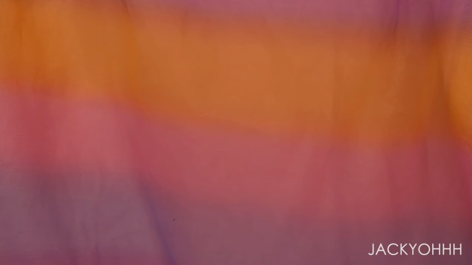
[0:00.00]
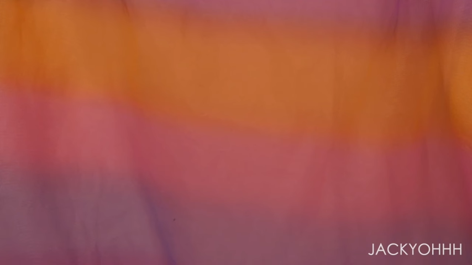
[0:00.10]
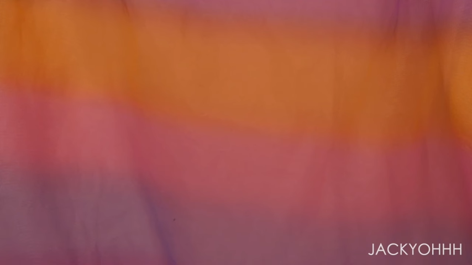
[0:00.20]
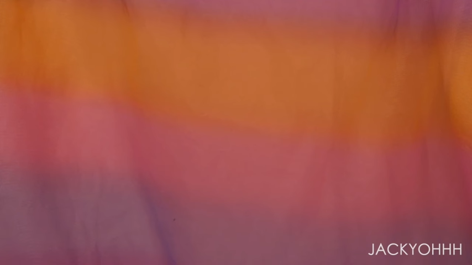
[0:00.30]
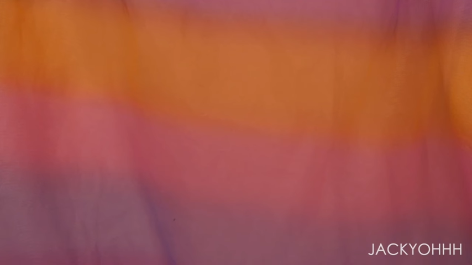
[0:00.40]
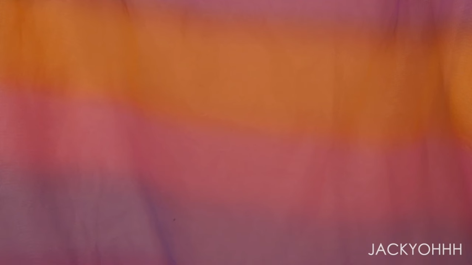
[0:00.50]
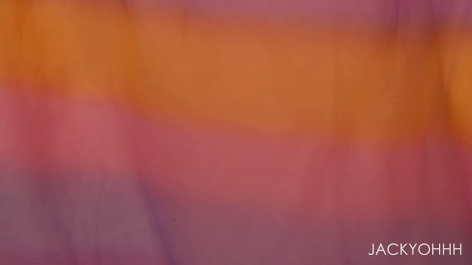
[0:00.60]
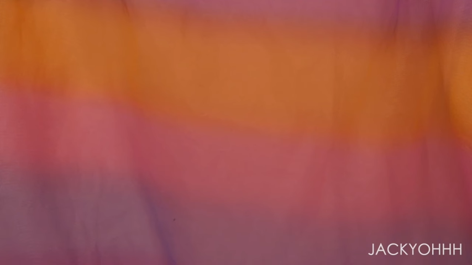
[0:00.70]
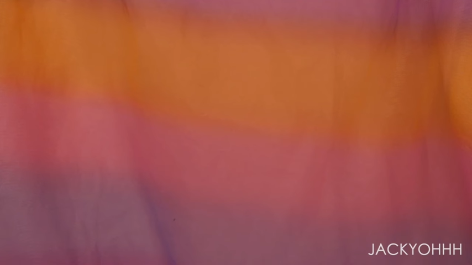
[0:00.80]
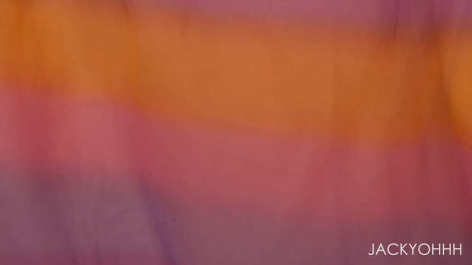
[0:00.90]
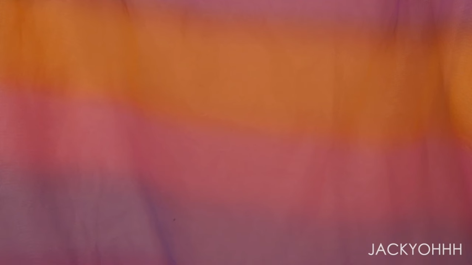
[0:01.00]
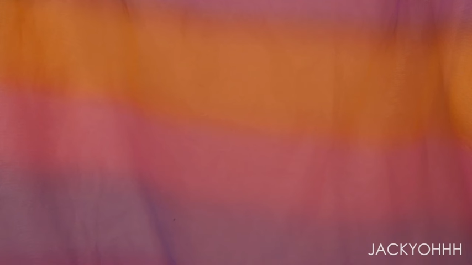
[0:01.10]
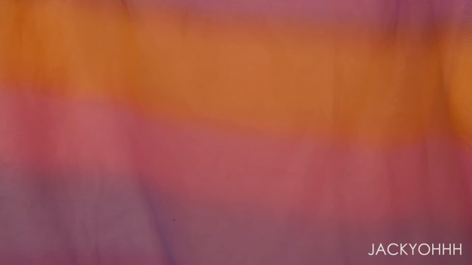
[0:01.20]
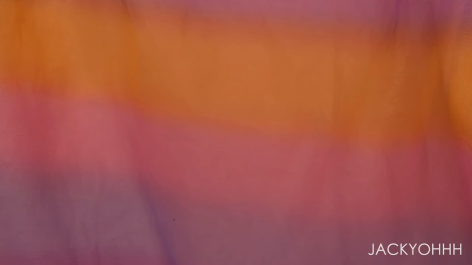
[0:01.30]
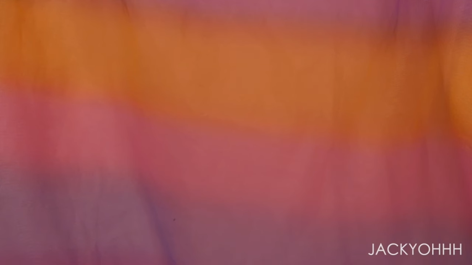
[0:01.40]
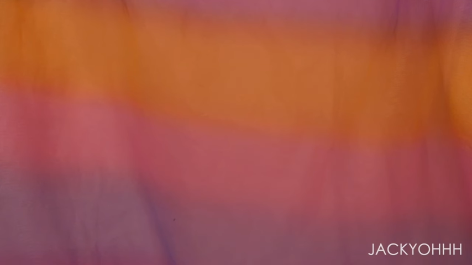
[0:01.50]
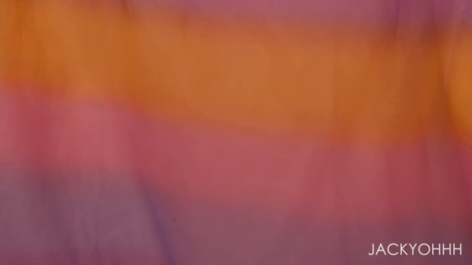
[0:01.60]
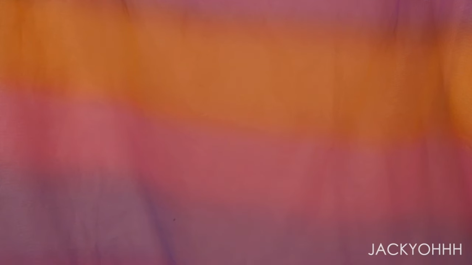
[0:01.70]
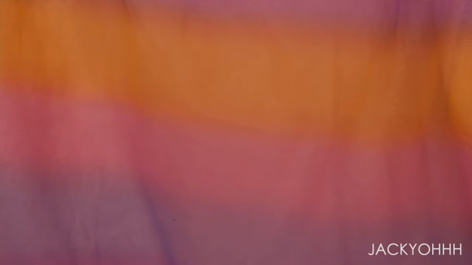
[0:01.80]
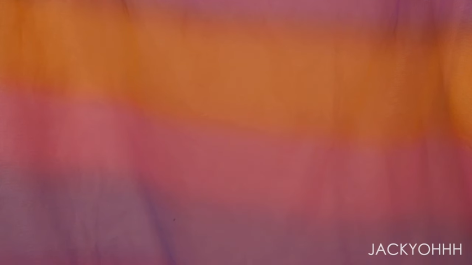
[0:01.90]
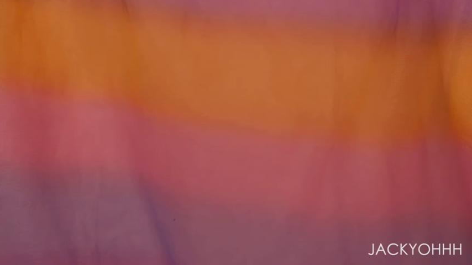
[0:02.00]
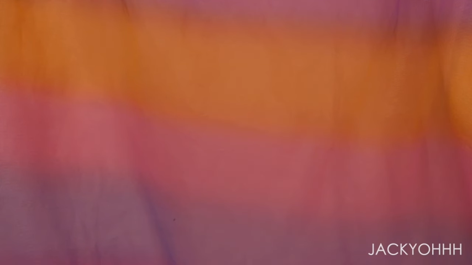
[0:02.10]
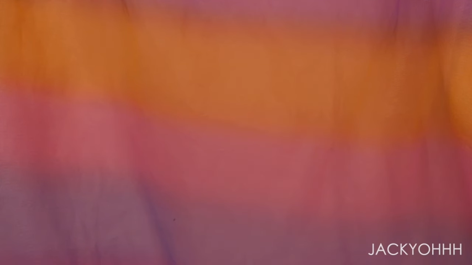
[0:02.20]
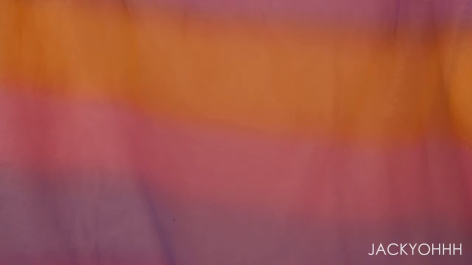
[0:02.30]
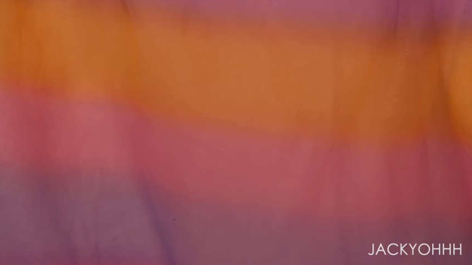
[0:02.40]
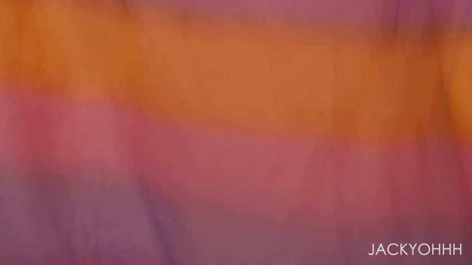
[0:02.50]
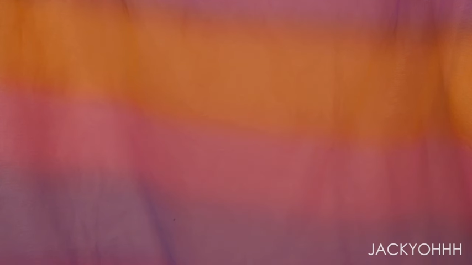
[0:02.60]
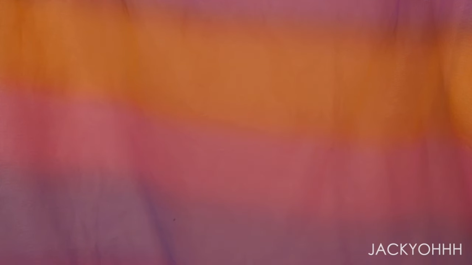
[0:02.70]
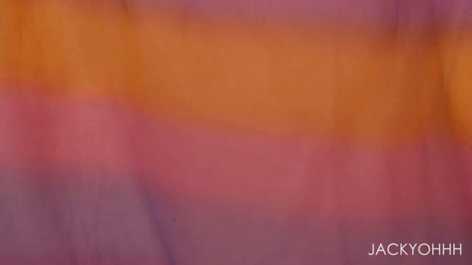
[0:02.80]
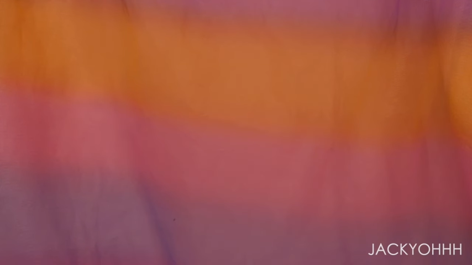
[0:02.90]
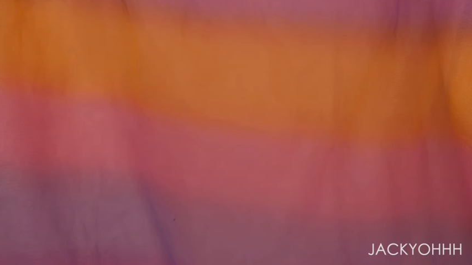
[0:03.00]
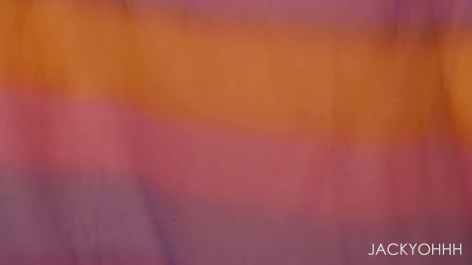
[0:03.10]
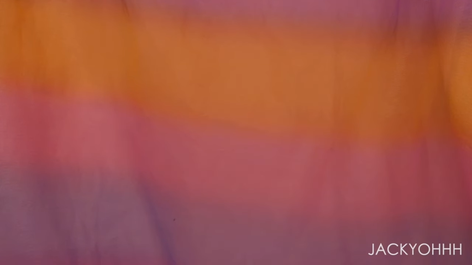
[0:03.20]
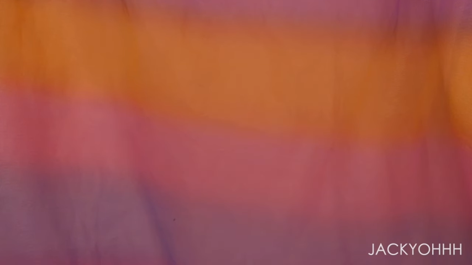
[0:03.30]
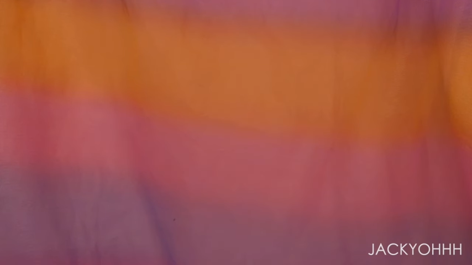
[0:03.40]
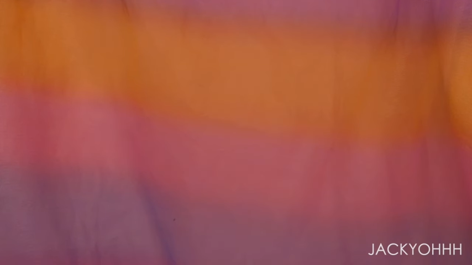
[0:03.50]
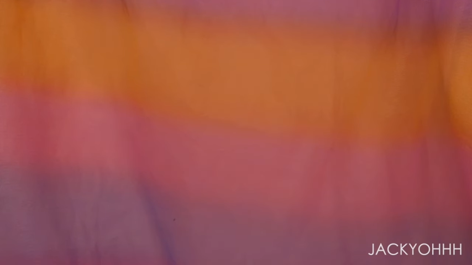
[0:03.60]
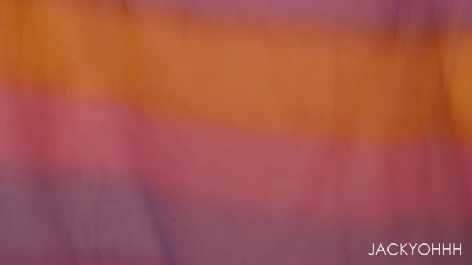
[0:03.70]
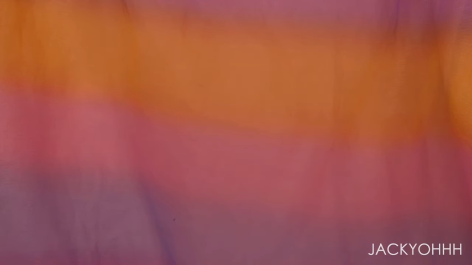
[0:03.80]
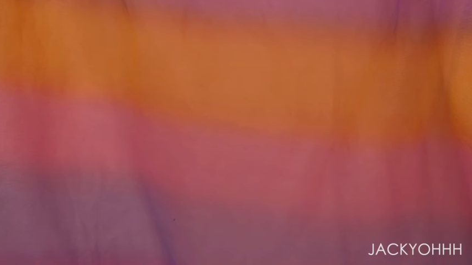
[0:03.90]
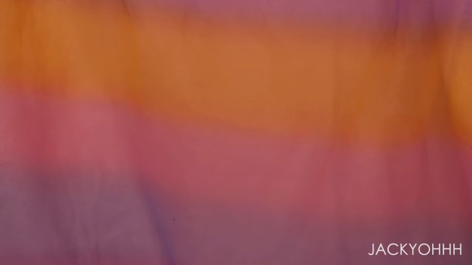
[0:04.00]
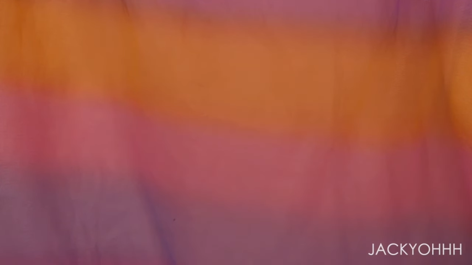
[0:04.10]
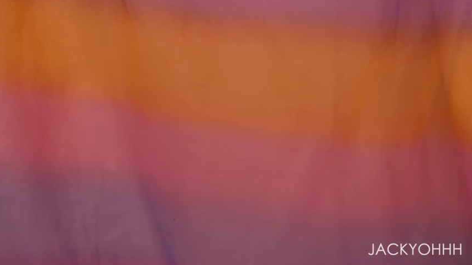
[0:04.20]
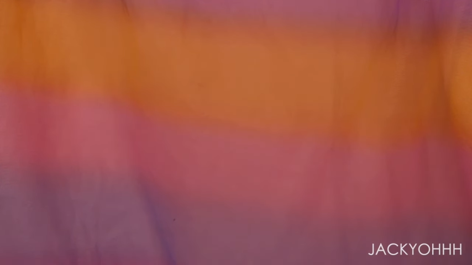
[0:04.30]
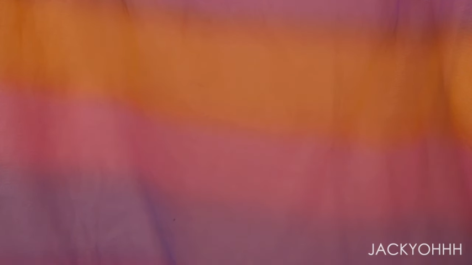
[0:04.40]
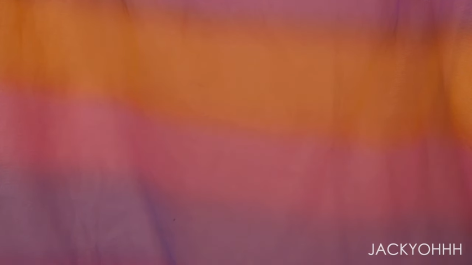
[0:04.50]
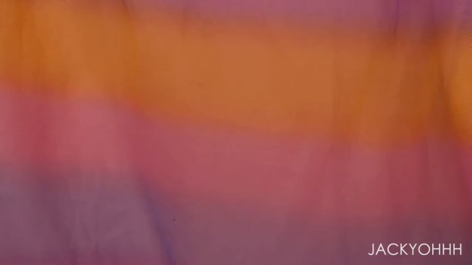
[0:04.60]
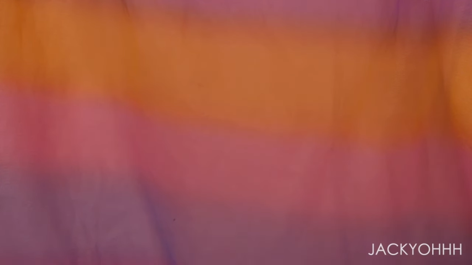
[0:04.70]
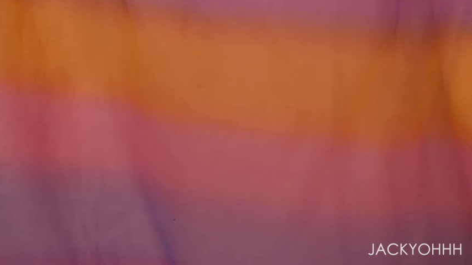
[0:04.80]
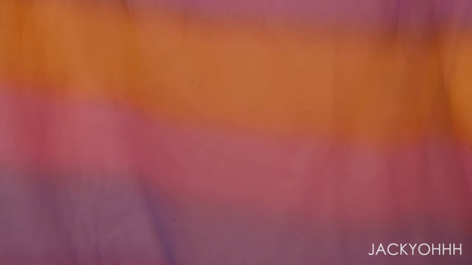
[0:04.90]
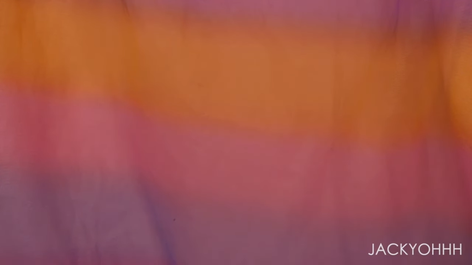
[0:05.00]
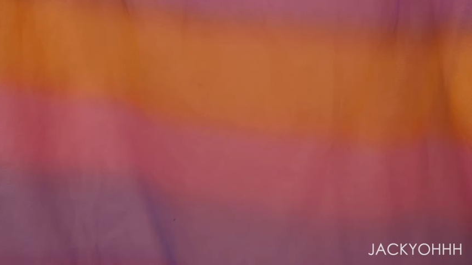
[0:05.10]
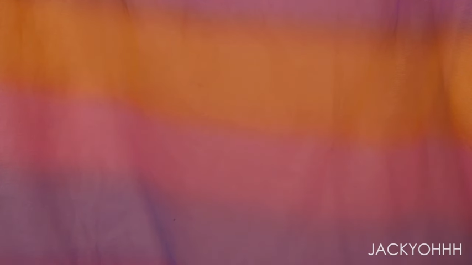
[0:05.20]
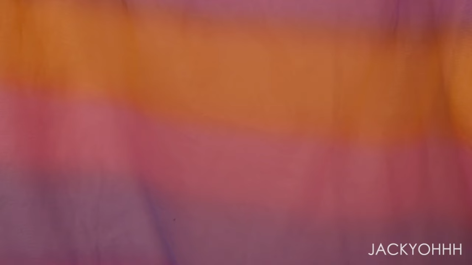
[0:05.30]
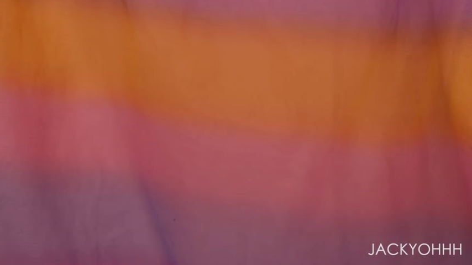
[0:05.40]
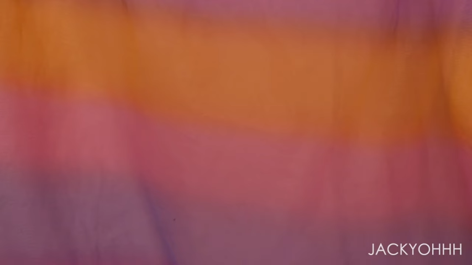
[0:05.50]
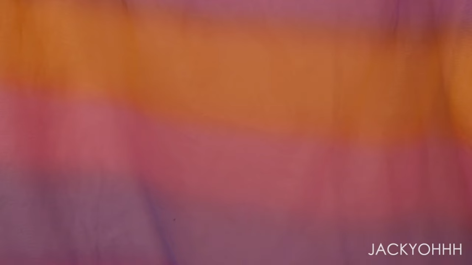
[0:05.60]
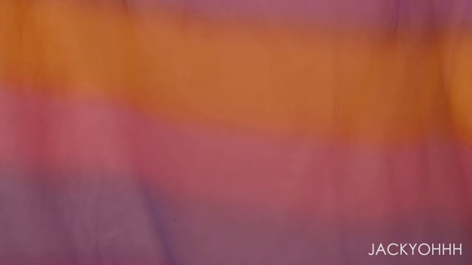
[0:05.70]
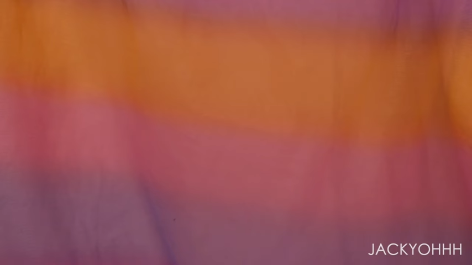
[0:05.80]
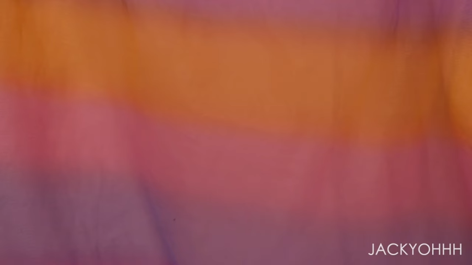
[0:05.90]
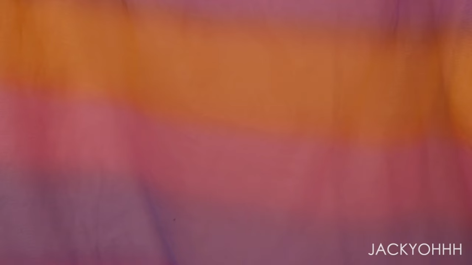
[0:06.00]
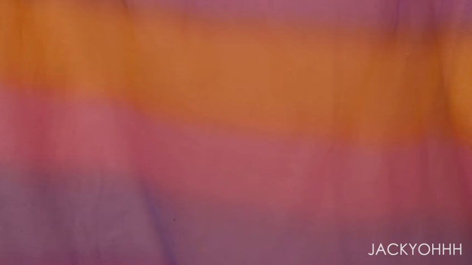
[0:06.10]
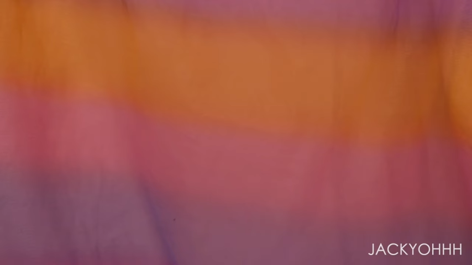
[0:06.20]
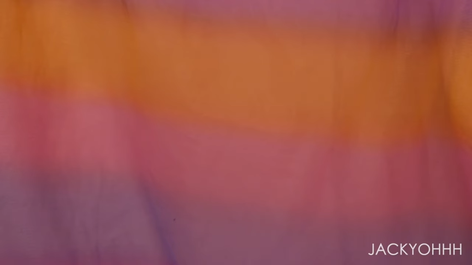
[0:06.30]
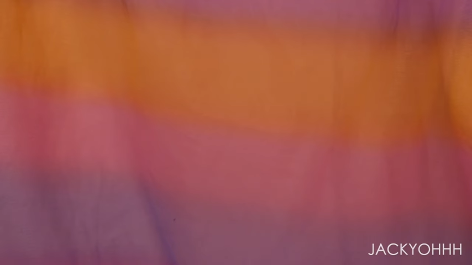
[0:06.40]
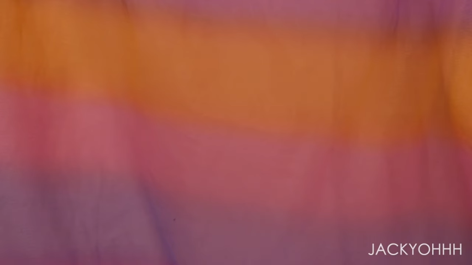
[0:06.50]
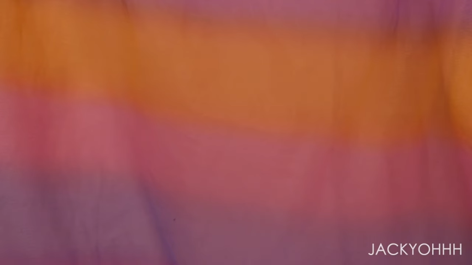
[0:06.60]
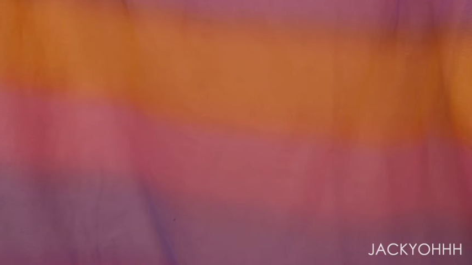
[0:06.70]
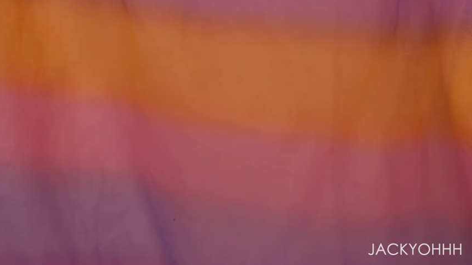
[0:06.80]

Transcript: (no speaker visible)